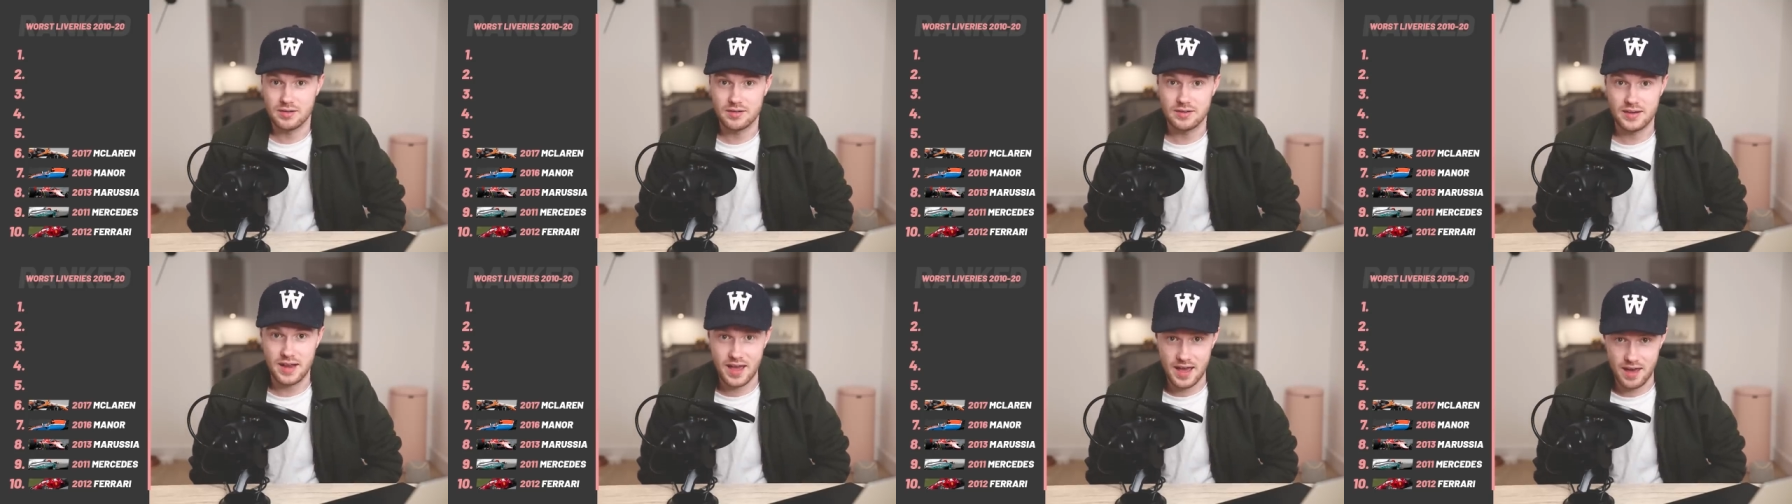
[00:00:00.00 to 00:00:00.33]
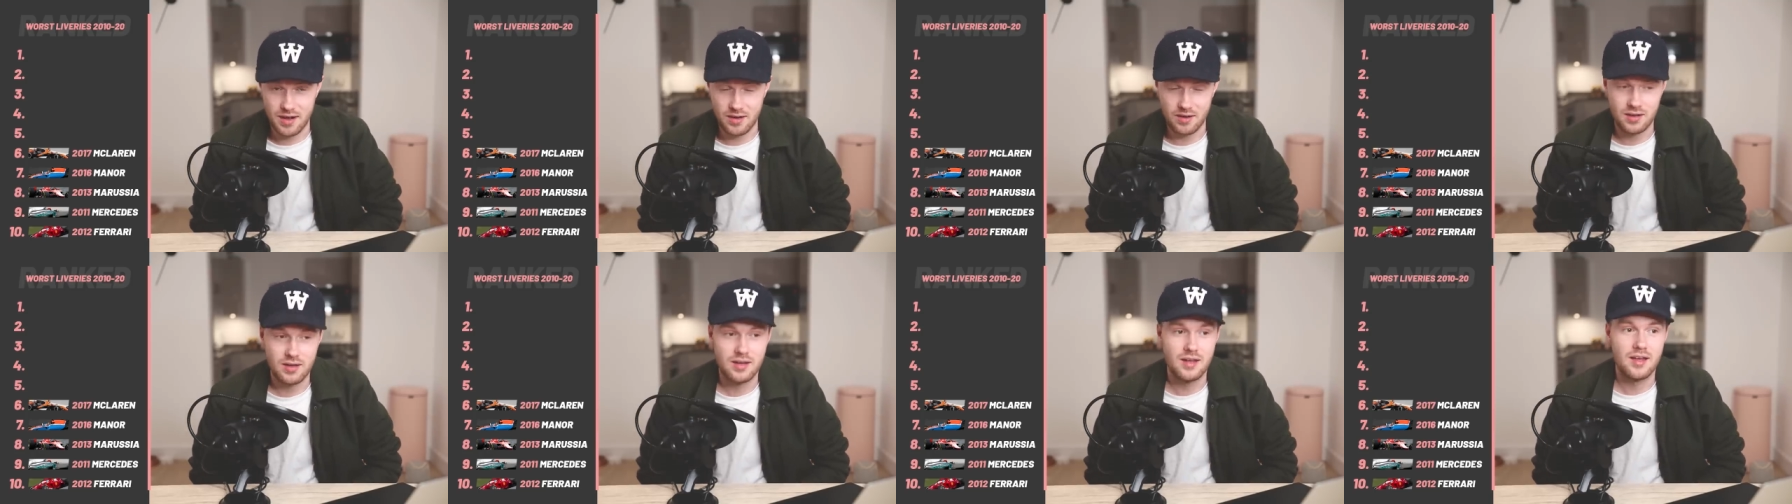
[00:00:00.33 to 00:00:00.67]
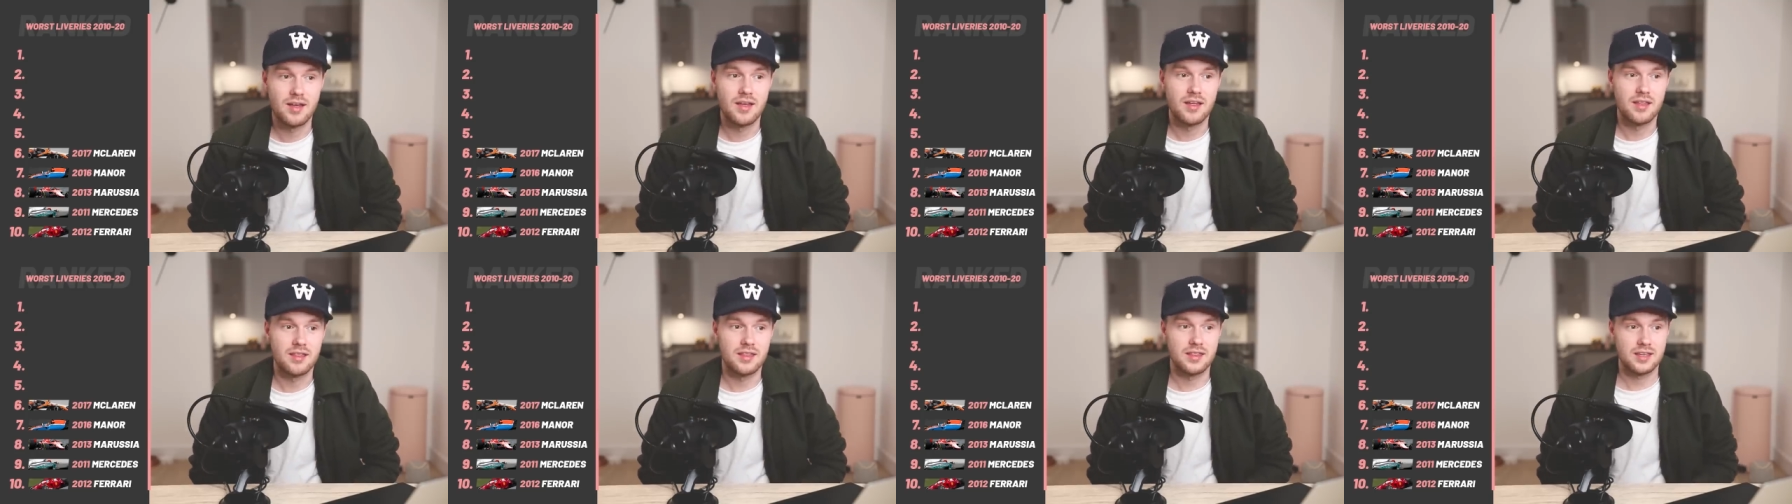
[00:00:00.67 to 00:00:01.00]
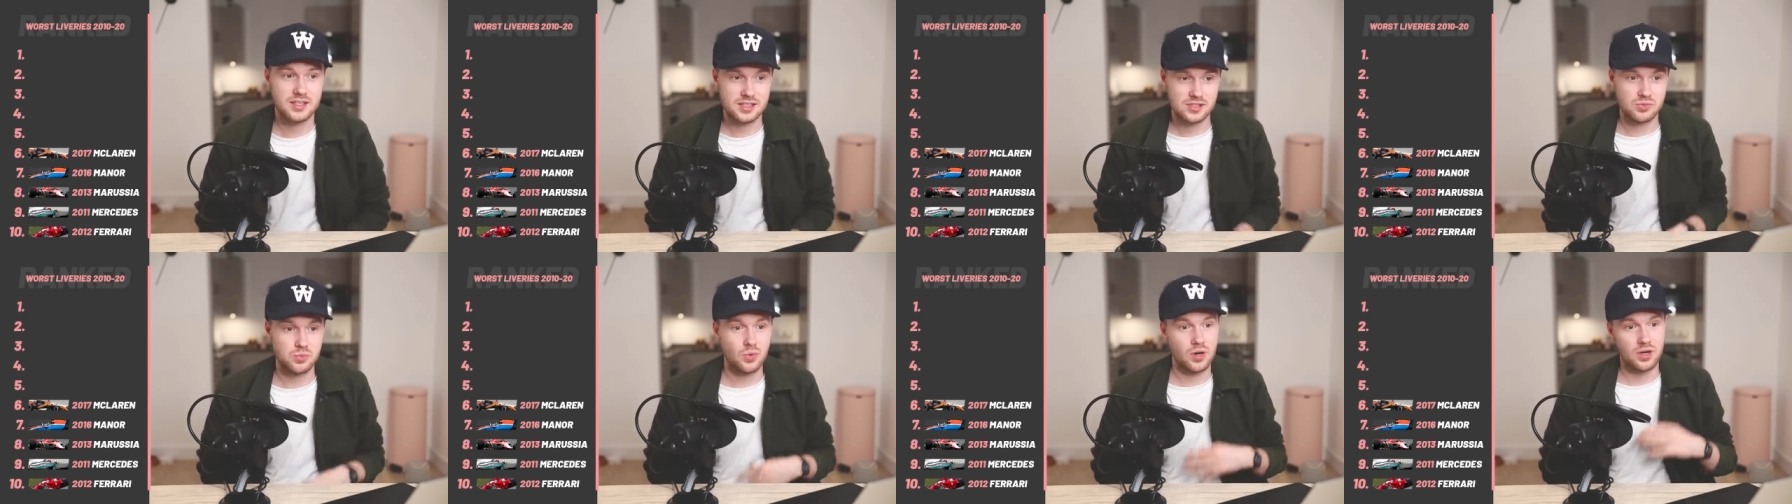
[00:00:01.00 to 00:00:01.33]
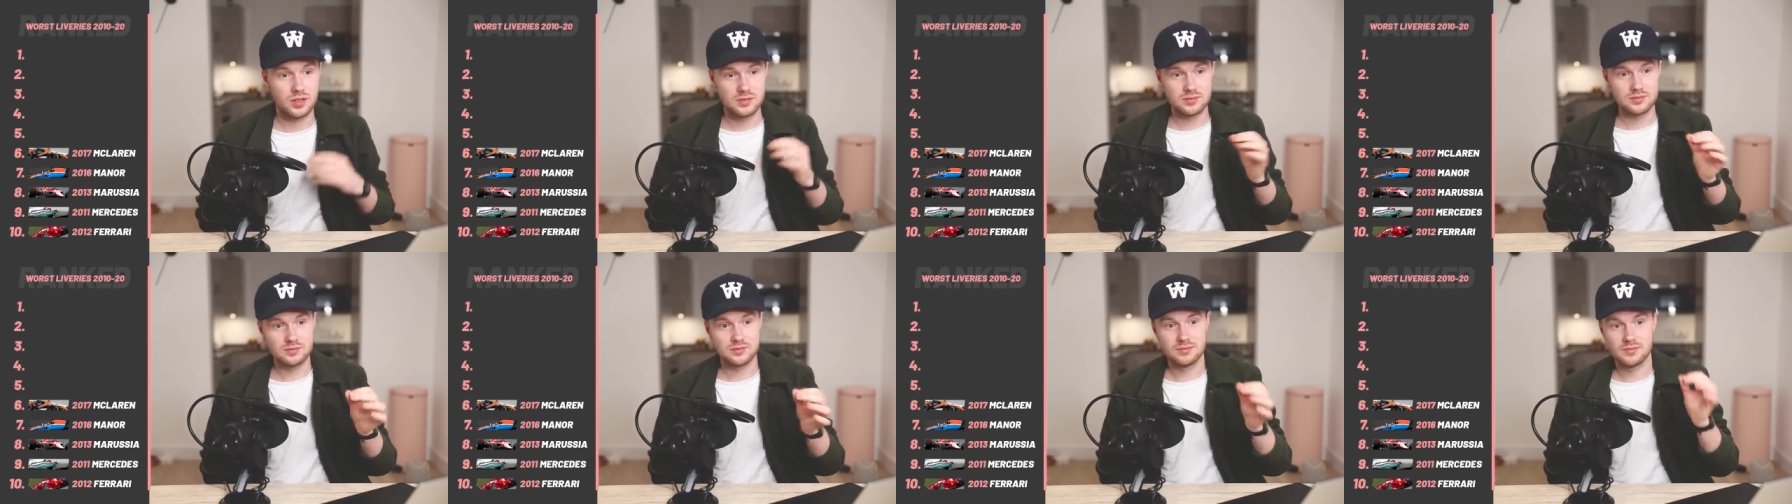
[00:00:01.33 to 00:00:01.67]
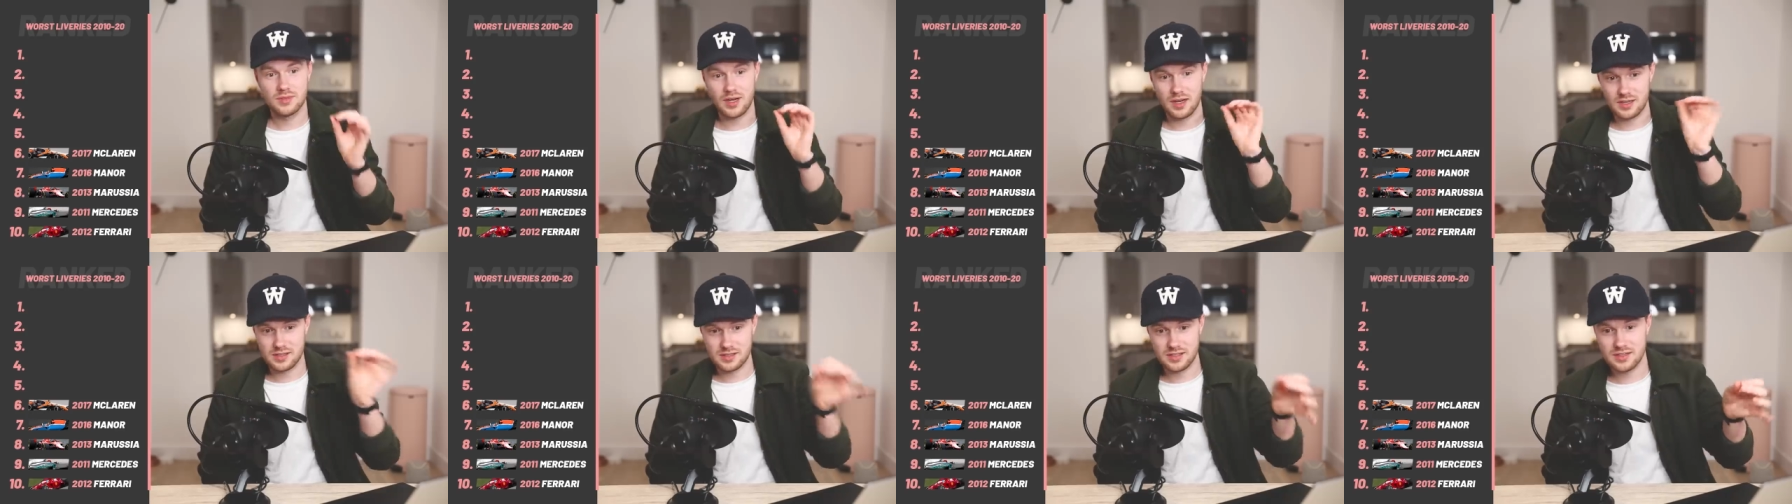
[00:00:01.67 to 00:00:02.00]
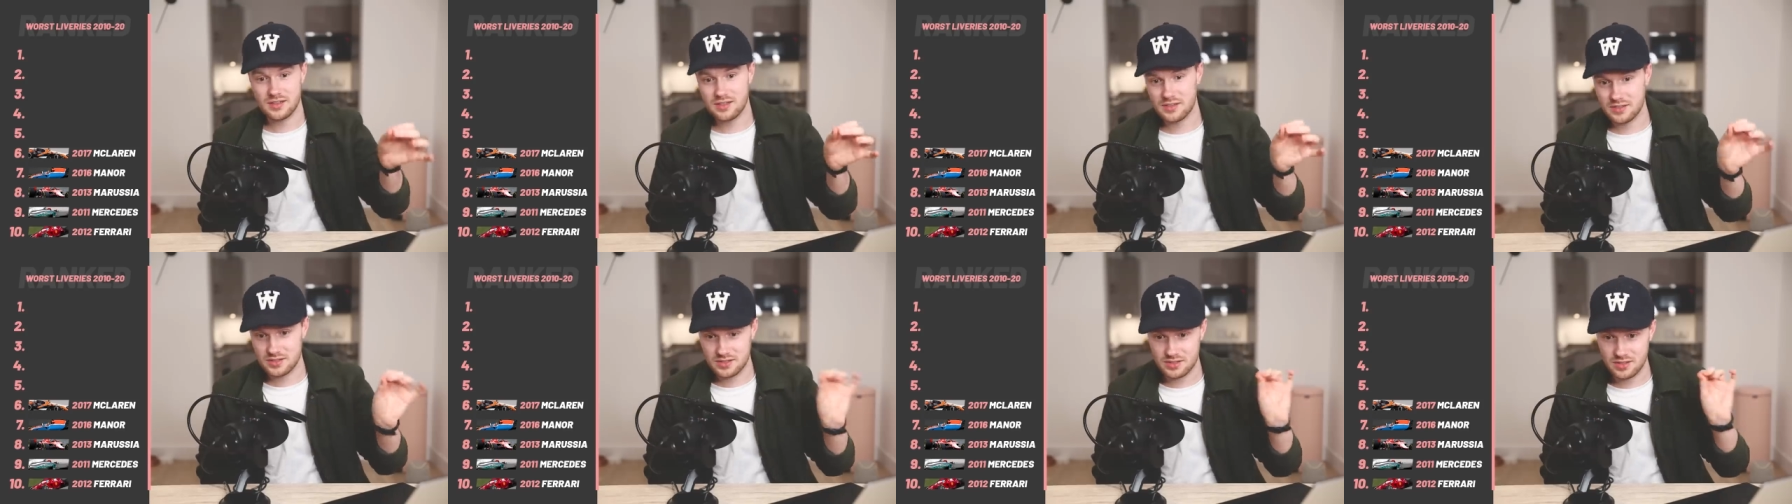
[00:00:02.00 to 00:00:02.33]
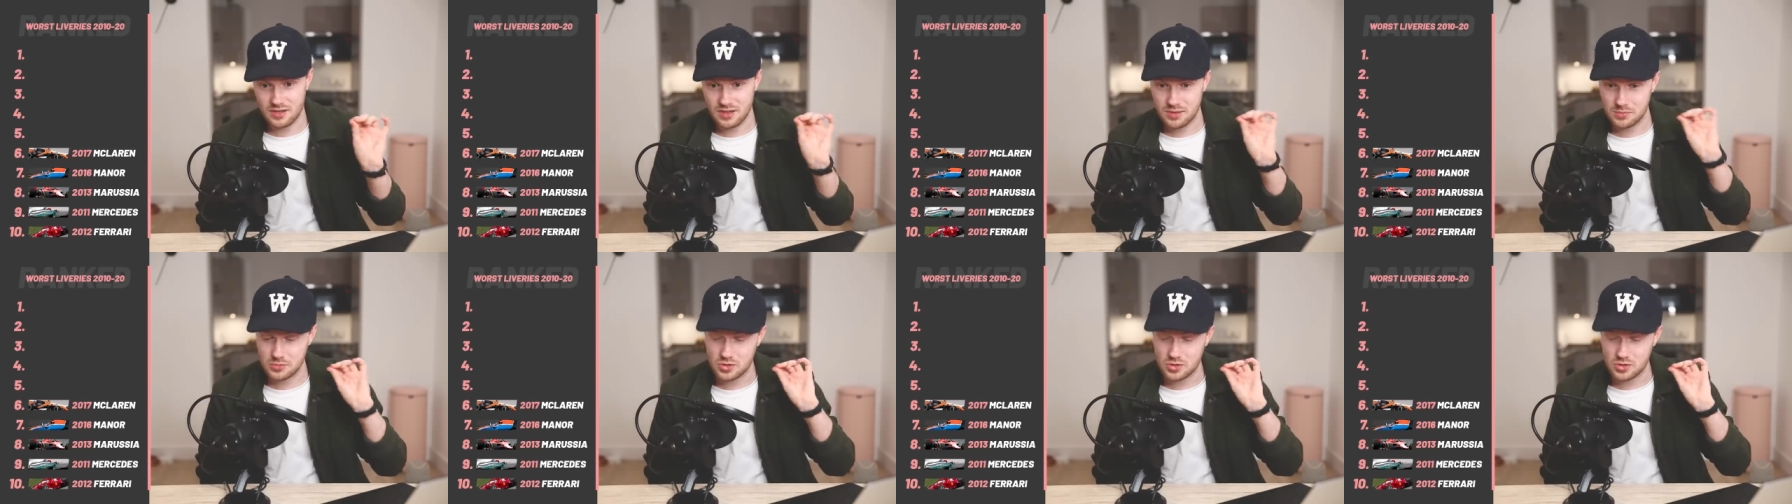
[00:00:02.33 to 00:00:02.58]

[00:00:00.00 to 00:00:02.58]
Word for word: Now, this one, like I said at the start,